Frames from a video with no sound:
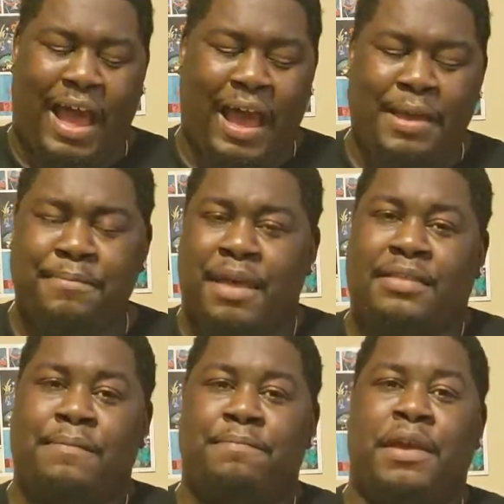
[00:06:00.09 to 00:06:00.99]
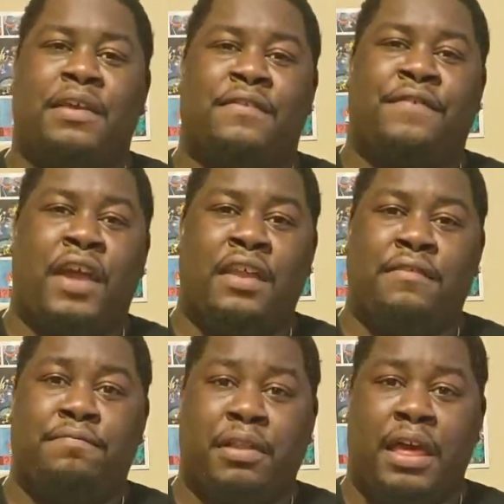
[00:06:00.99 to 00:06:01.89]
I'm not the biggest fan
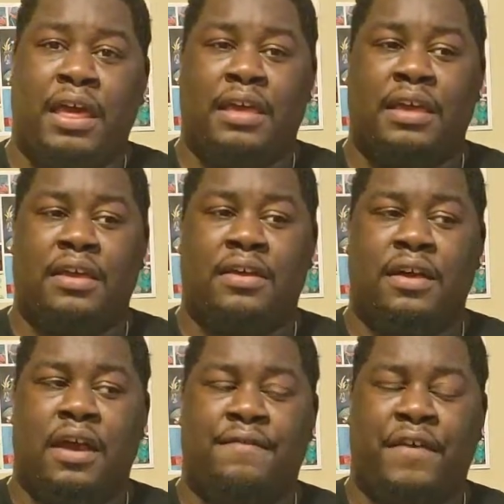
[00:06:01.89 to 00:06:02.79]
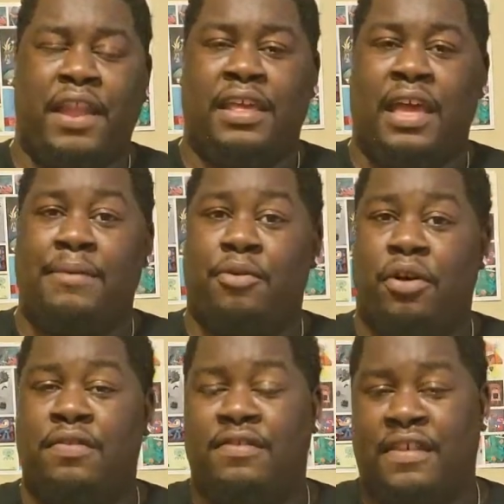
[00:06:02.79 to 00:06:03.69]
of playing a fighting game
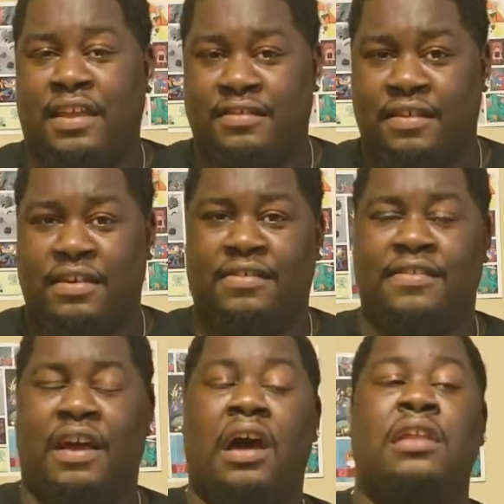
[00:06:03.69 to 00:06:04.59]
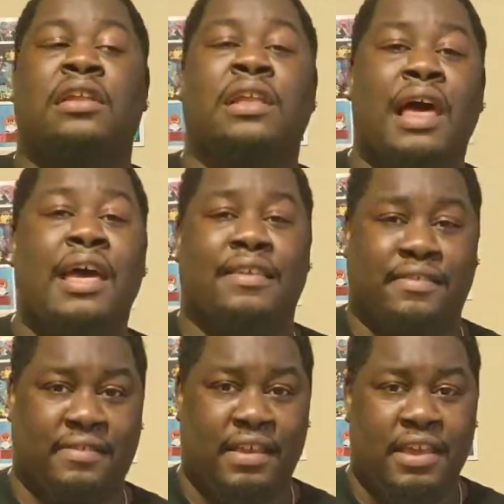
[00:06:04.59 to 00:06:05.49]
on the Sega Genesis
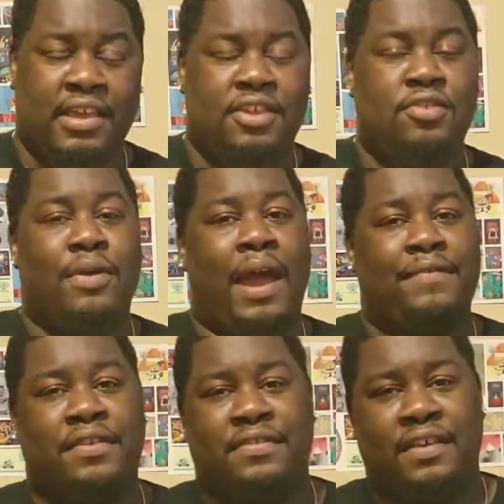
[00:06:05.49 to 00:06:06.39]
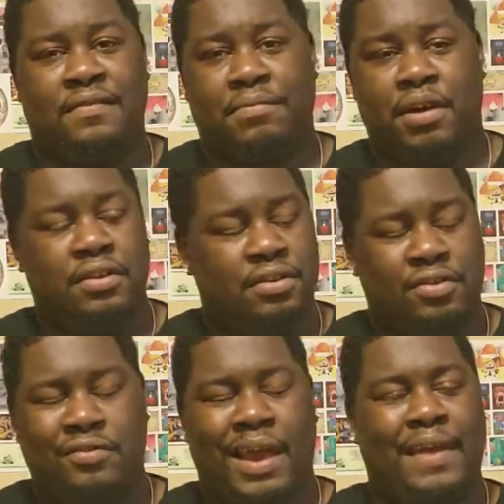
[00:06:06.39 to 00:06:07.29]
unless you have the 6-button.
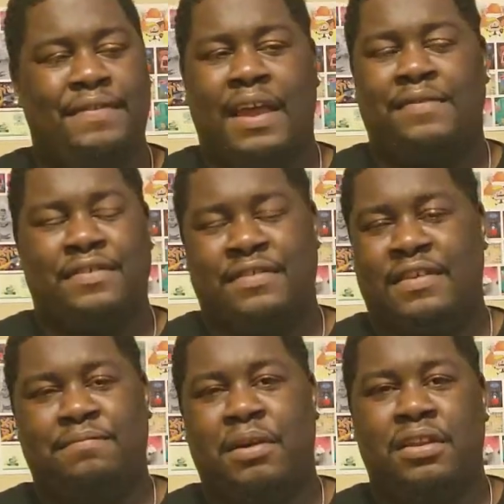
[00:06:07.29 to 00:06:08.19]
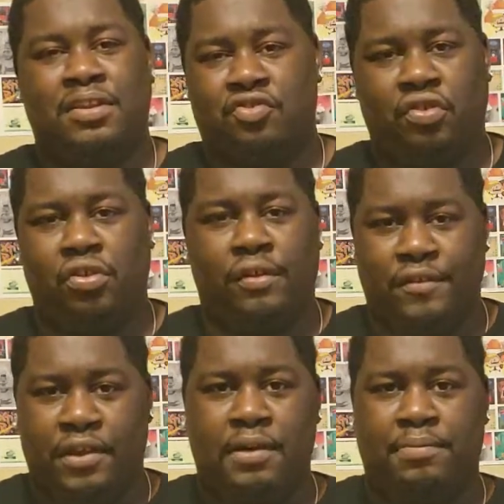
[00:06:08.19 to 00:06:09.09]
You have to have the 6-button controller
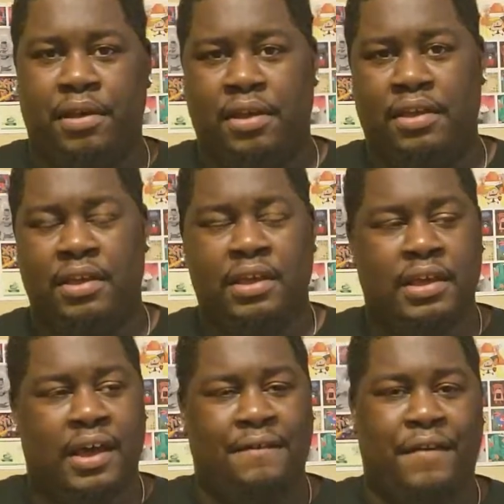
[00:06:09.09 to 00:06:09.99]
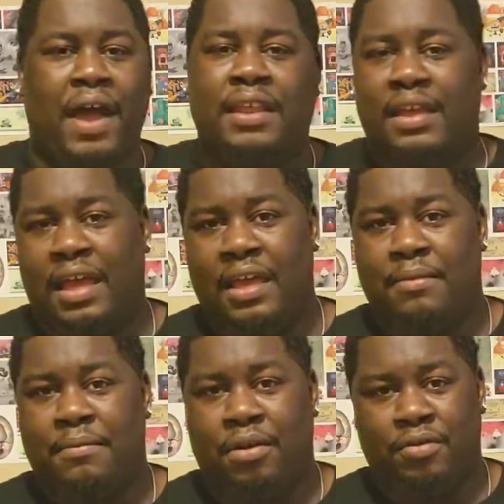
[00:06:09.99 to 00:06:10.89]
if you're gonna play a fighting game
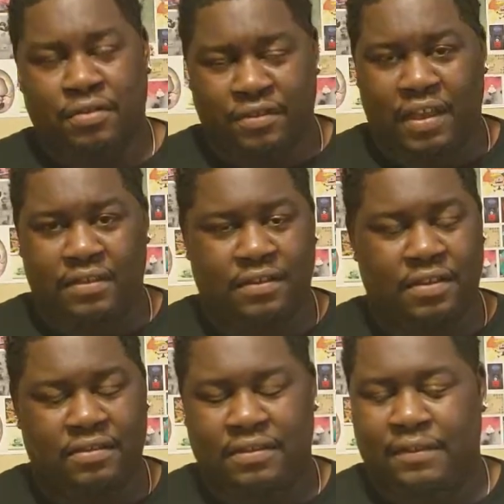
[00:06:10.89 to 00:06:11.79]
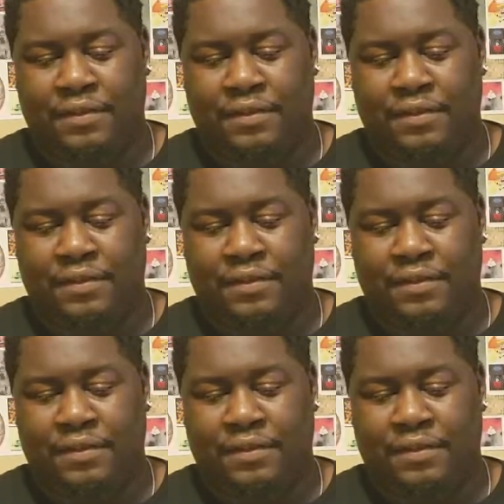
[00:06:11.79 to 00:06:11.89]
on the Sega Genesis.